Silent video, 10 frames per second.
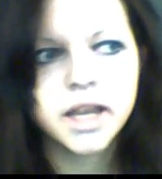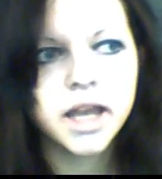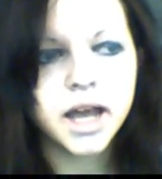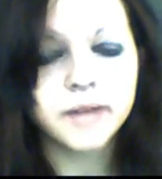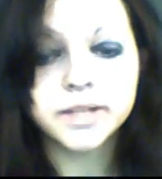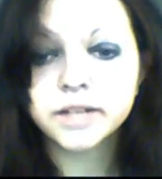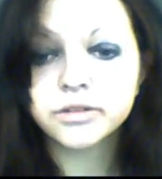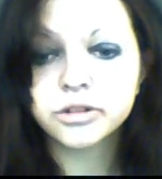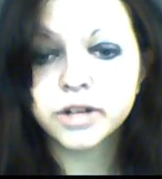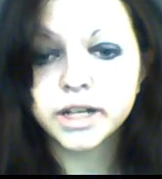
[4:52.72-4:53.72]
I'm taking
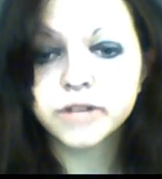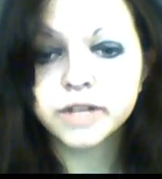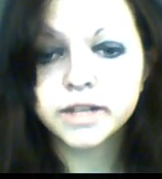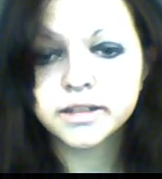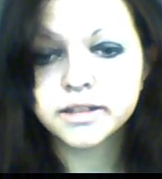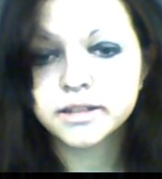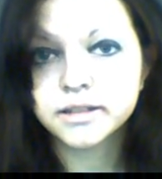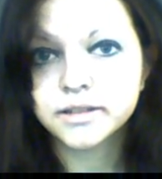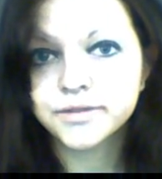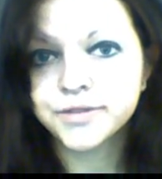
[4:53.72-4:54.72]
requests
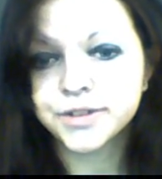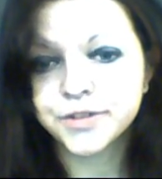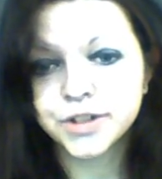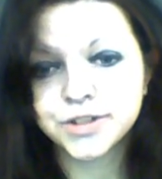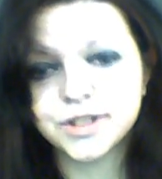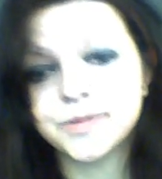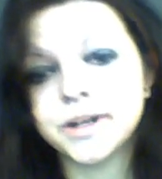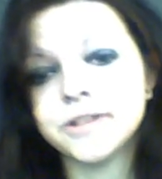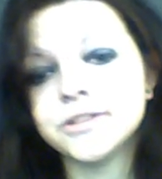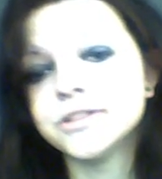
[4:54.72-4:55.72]
for the first three
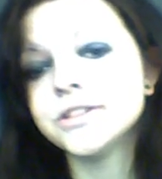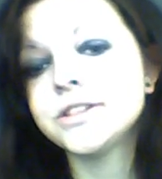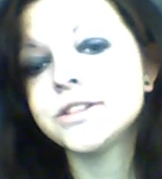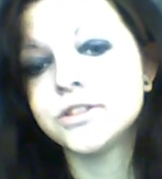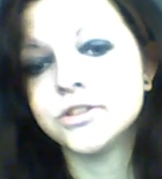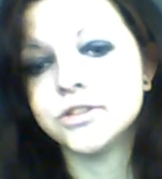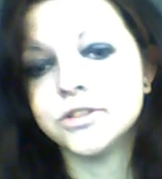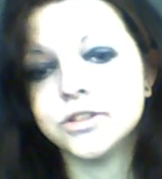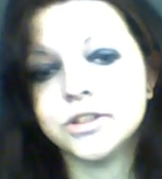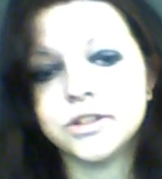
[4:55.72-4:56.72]
Spyros,
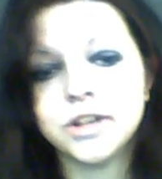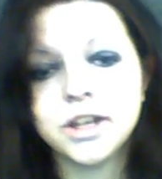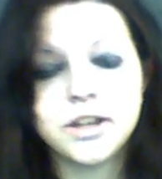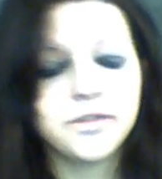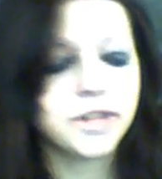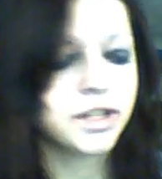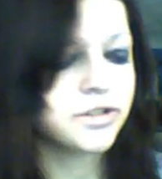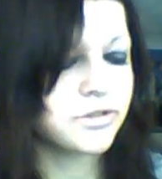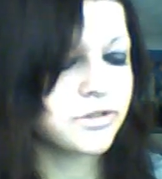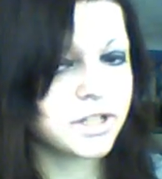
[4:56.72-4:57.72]
so if you'd like
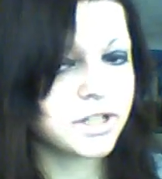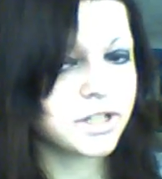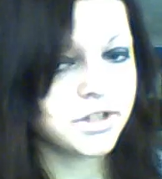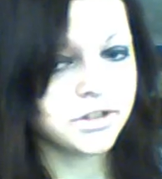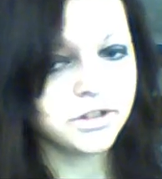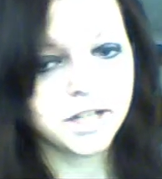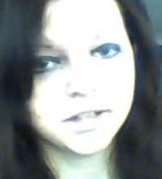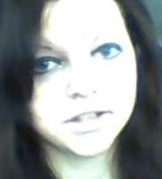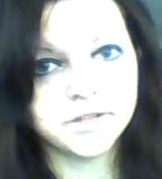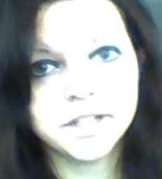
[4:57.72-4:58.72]
to request a video,
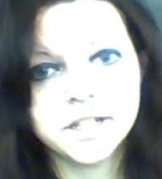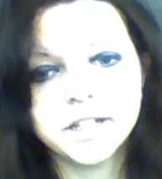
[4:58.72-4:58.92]
I'll do it.